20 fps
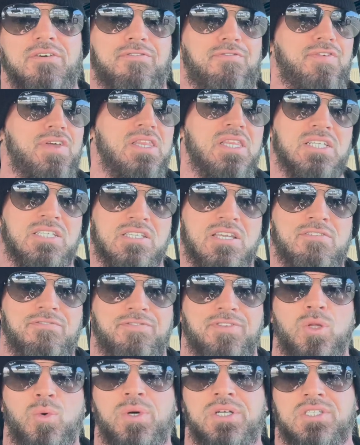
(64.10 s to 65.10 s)
fitness
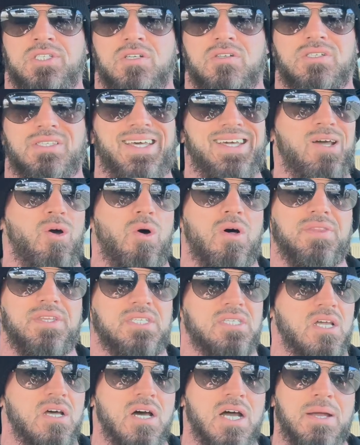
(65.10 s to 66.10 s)
influencers, they all the
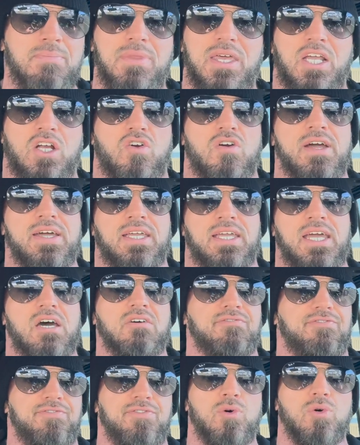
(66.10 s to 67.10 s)
time, they crank
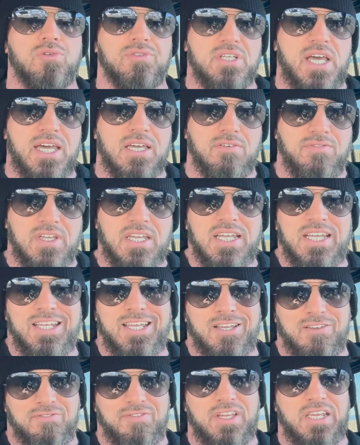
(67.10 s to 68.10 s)
out full day of
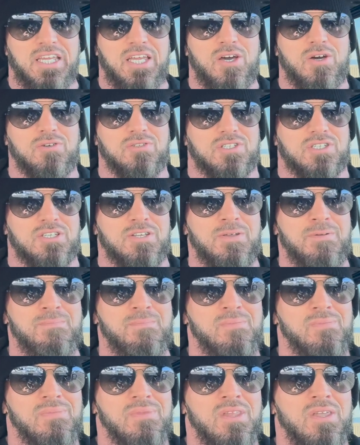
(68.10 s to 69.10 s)
eating videos.
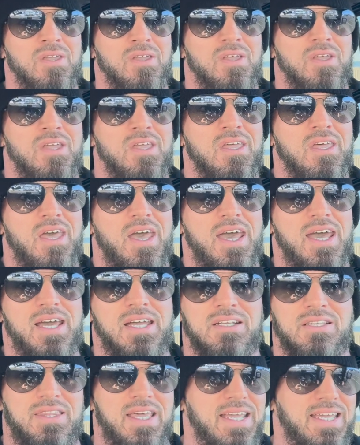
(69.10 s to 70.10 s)

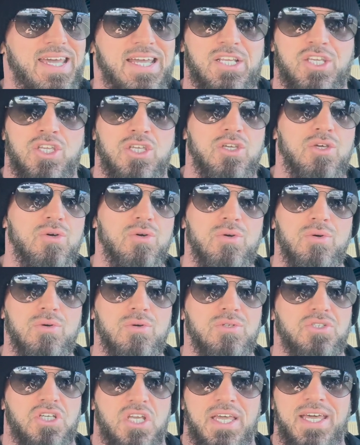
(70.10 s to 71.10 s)
And they get
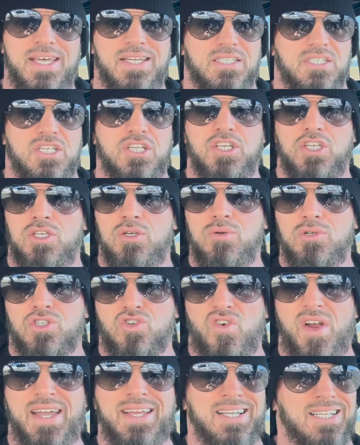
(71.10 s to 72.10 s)
huge hits and huge
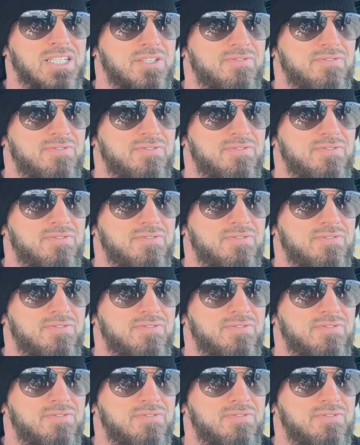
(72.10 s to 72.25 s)
ratings,